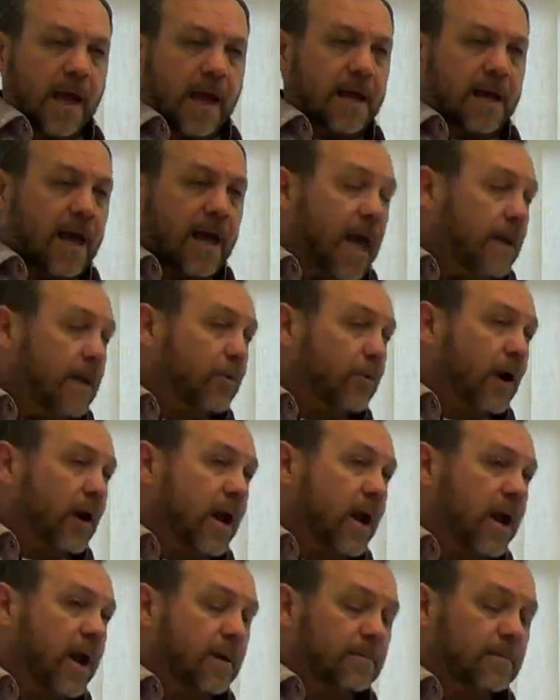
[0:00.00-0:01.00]
And
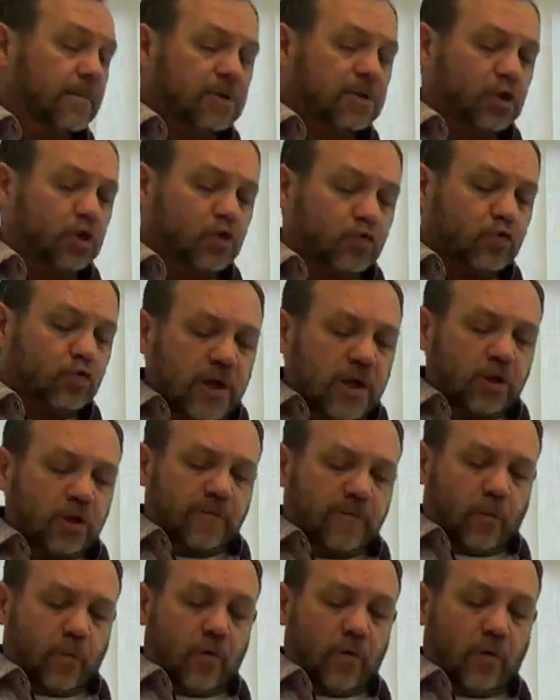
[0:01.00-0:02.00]
Abraham
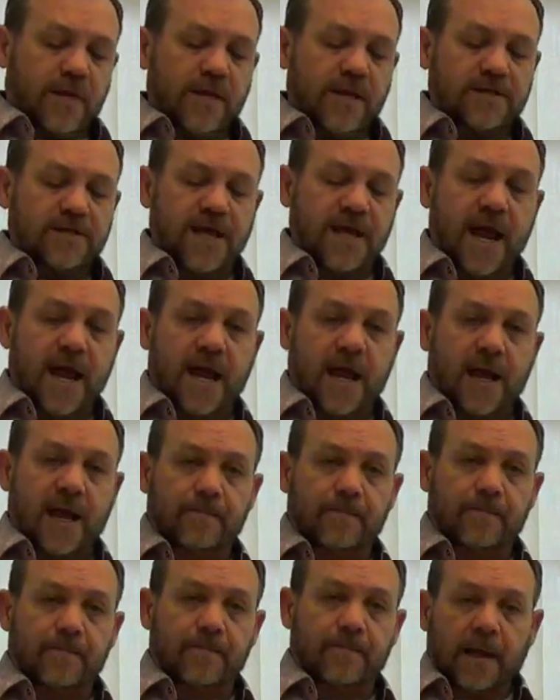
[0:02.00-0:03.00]
stretched forth his
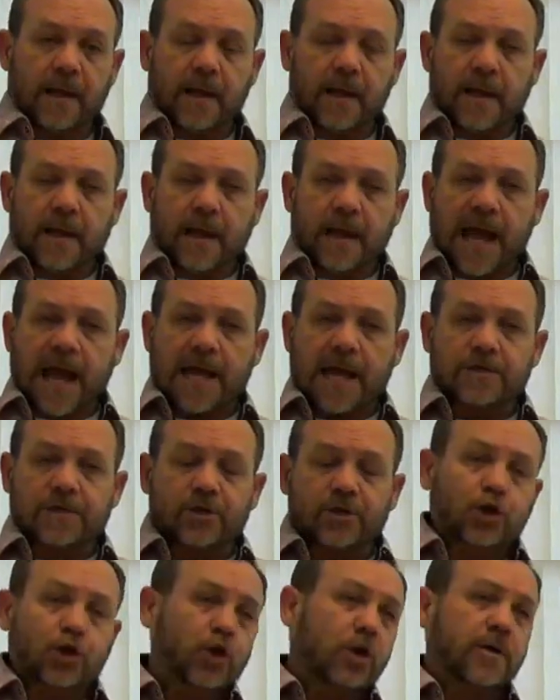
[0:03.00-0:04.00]
hand,
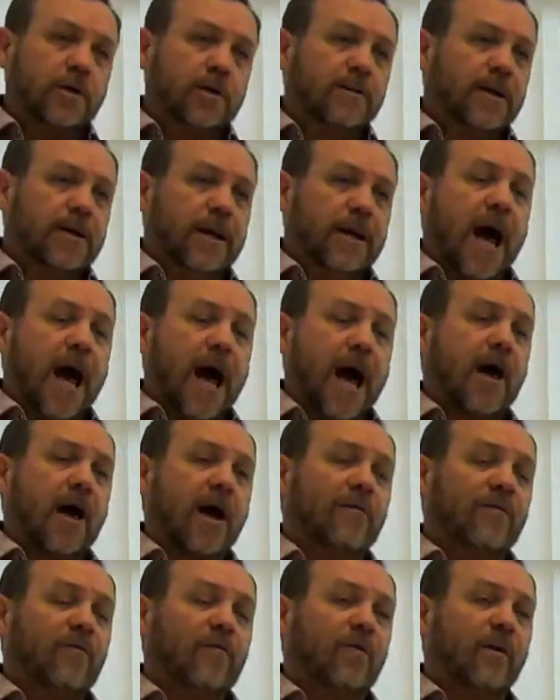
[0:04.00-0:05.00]
and took the
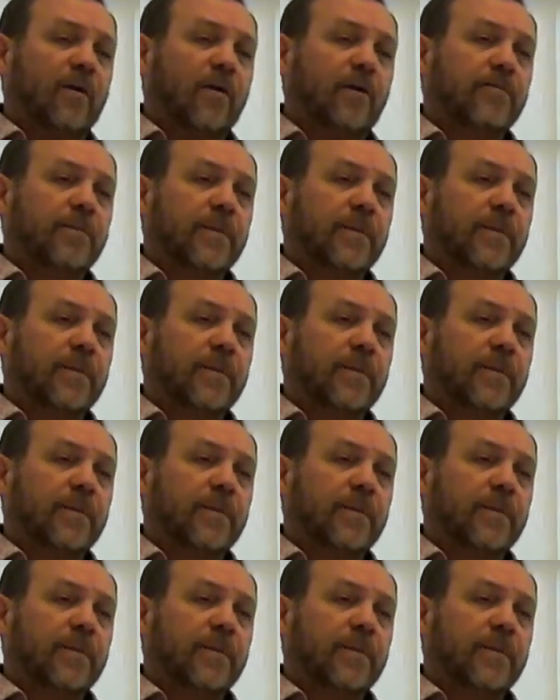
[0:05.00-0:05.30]
knife